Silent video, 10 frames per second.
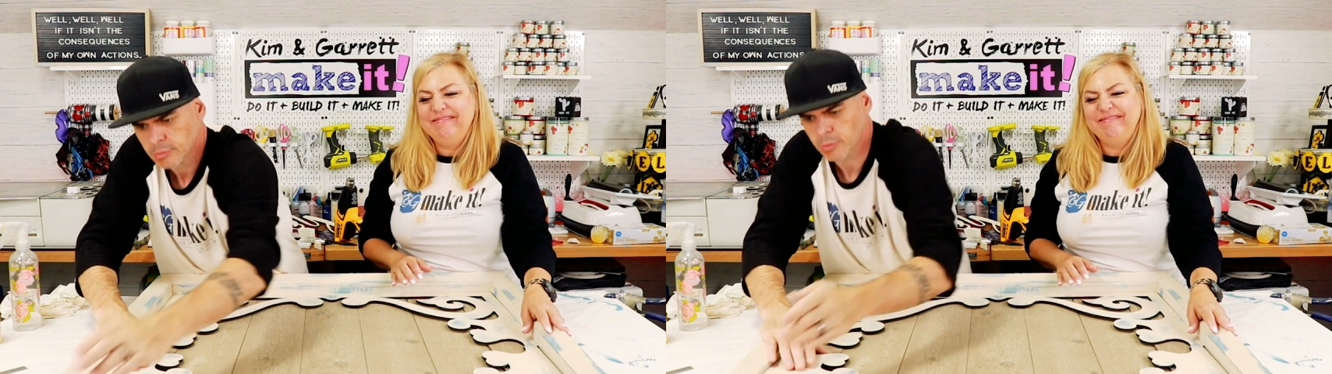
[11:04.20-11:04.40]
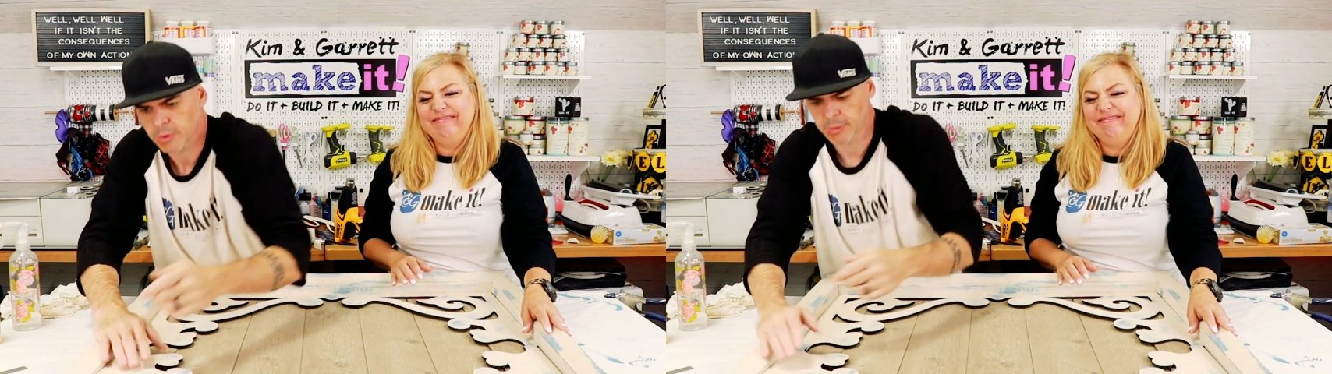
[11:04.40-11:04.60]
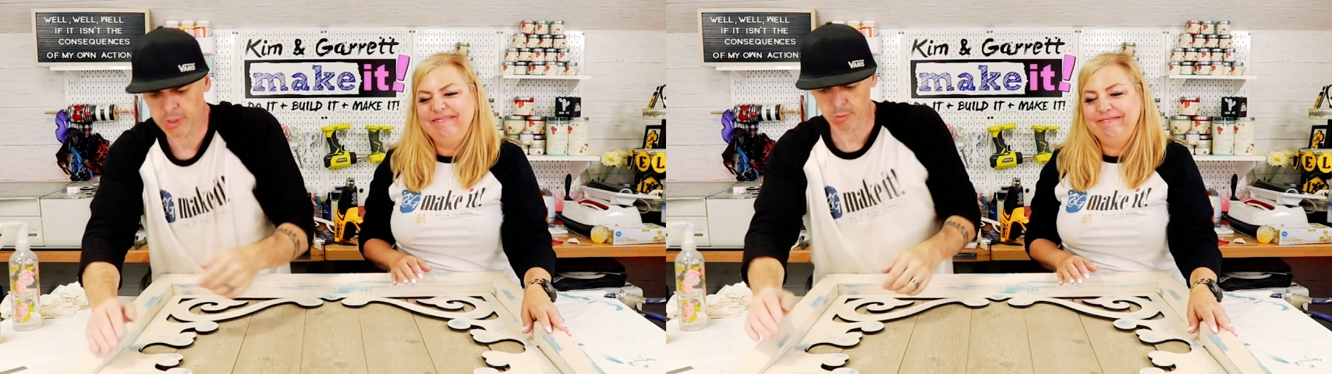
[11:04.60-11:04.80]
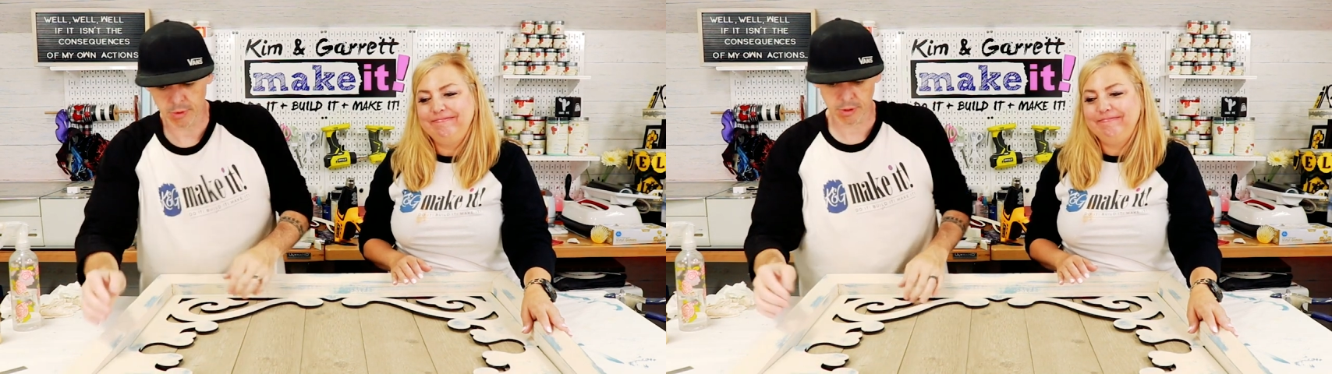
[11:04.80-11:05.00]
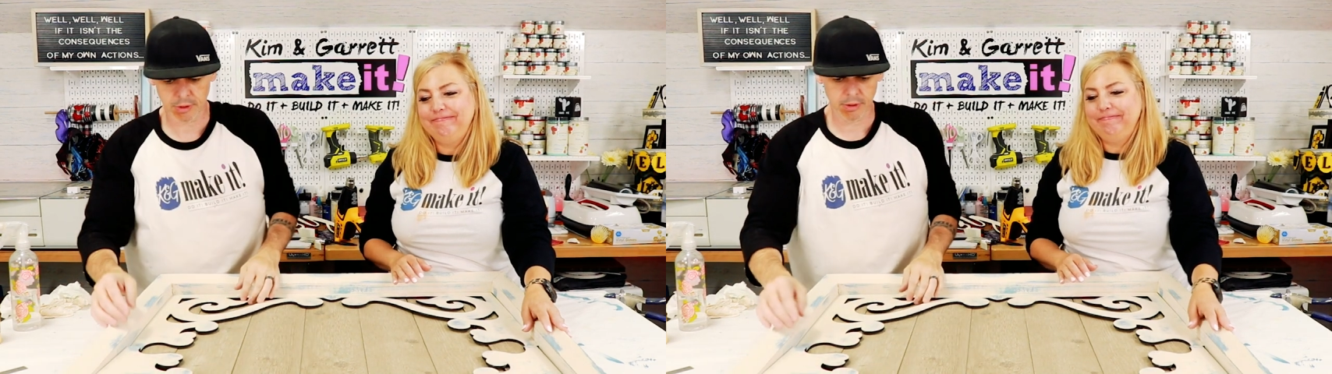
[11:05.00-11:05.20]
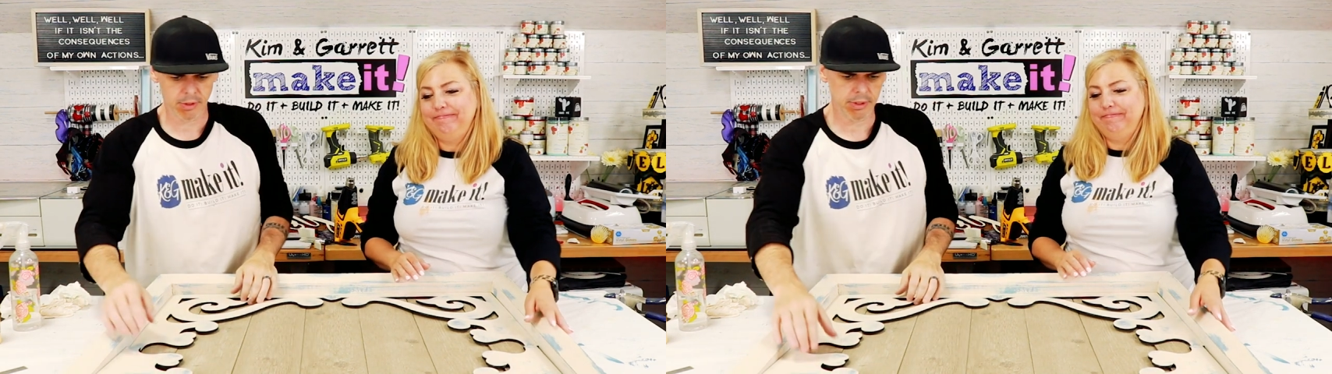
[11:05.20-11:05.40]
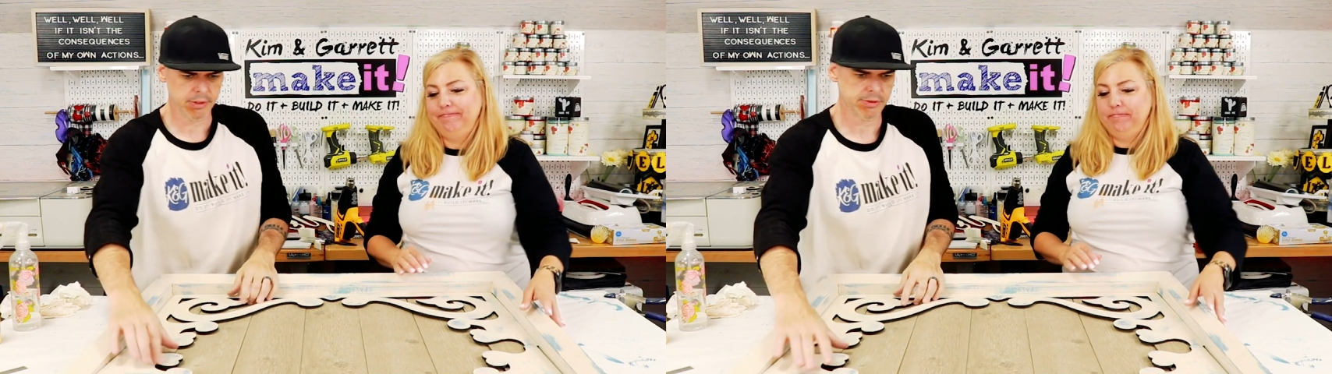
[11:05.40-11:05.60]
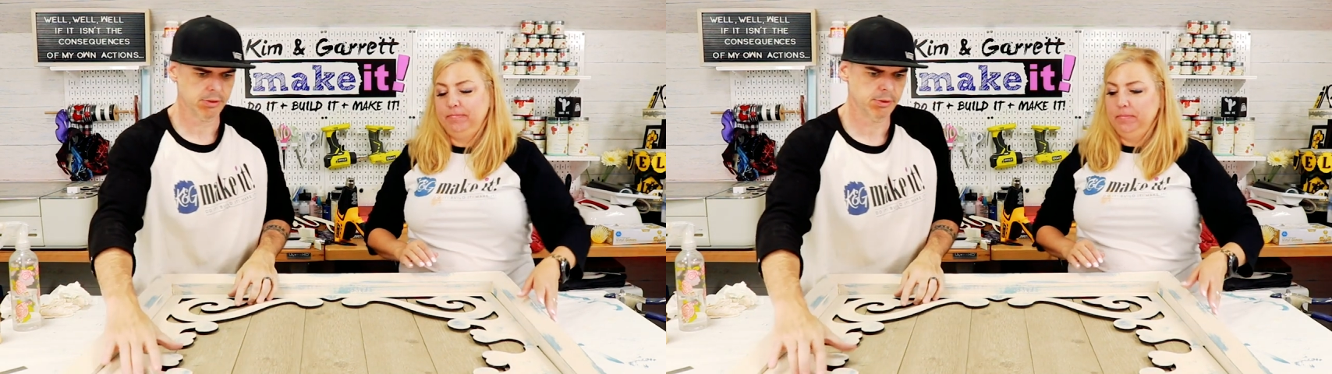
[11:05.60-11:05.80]
Speaker 1: We're gonna make it work. Alright,
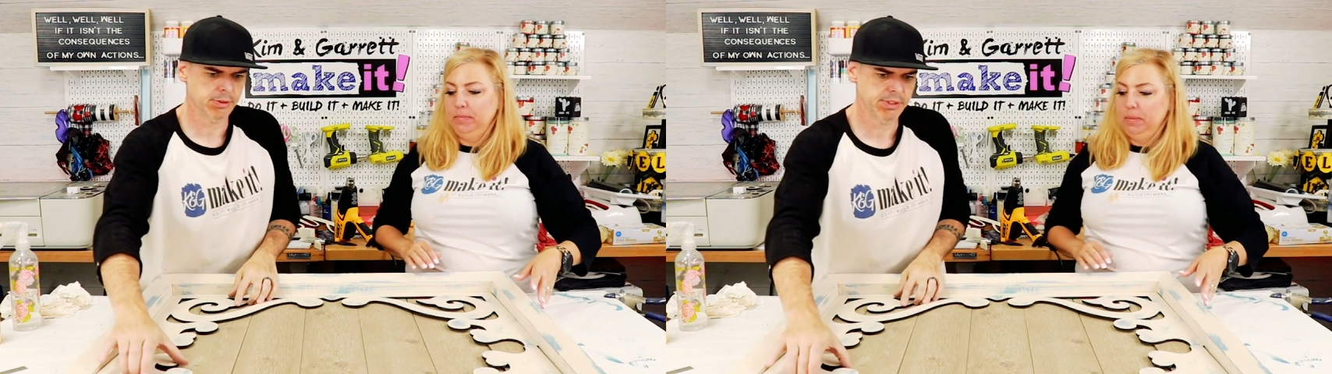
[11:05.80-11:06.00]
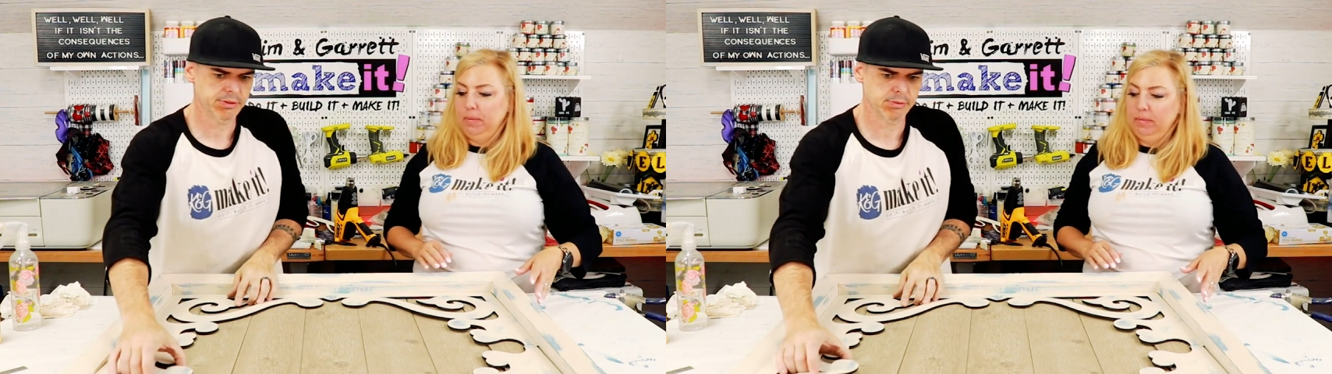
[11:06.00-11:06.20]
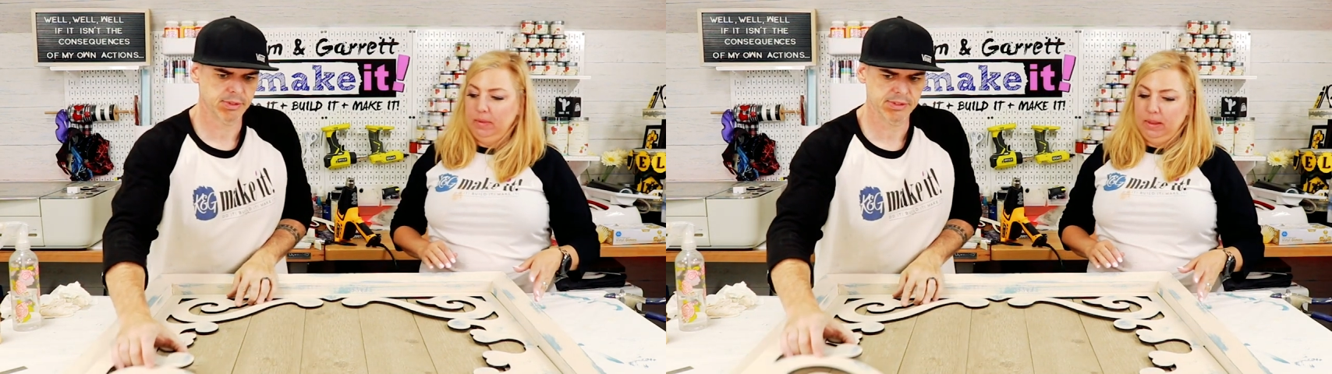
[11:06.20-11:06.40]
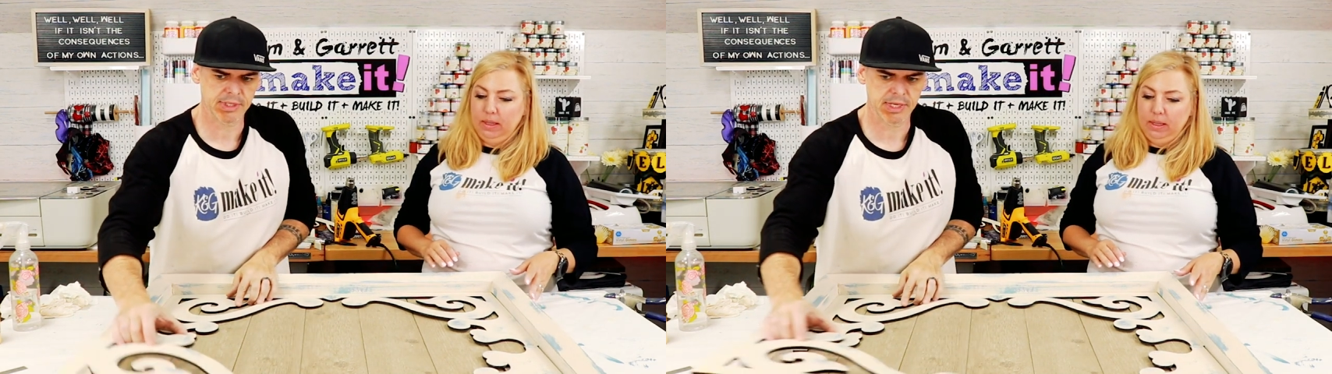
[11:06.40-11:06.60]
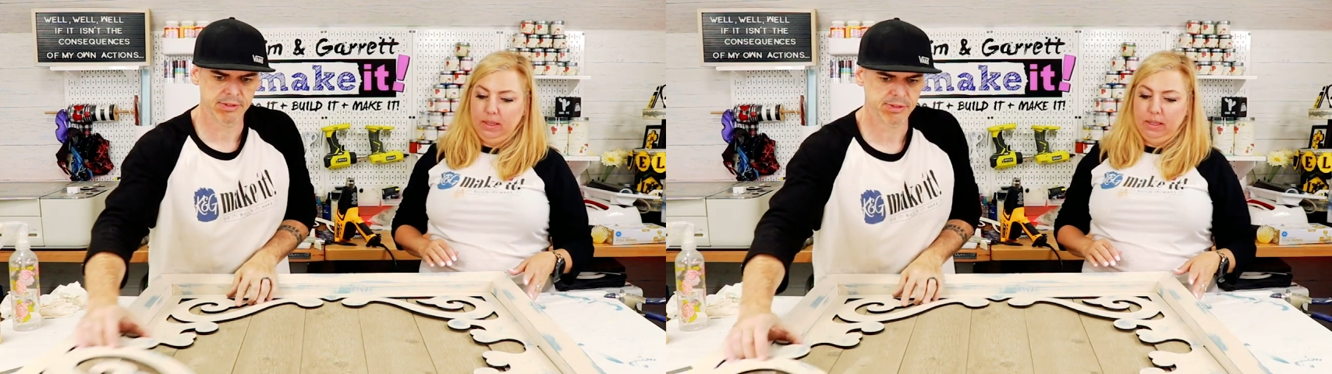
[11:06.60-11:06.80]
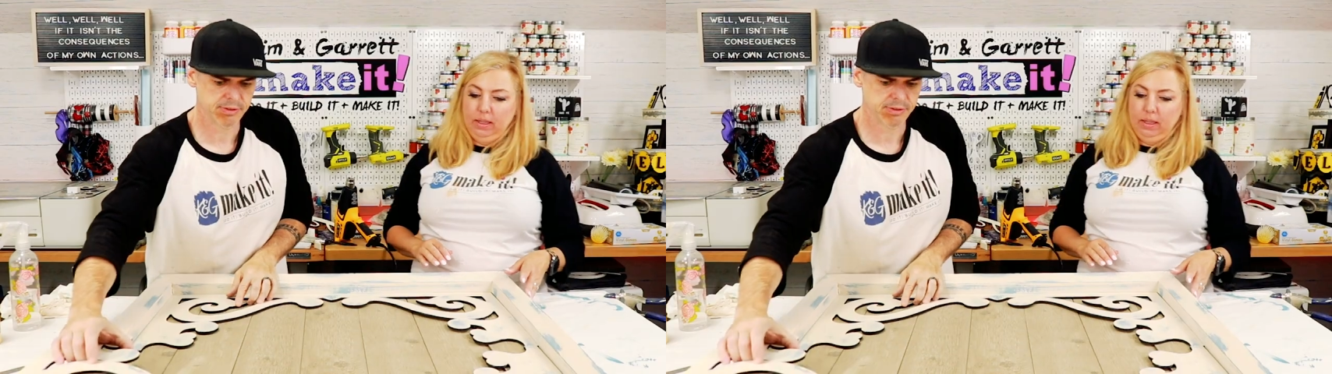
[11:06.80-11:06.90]
let's glue these three sides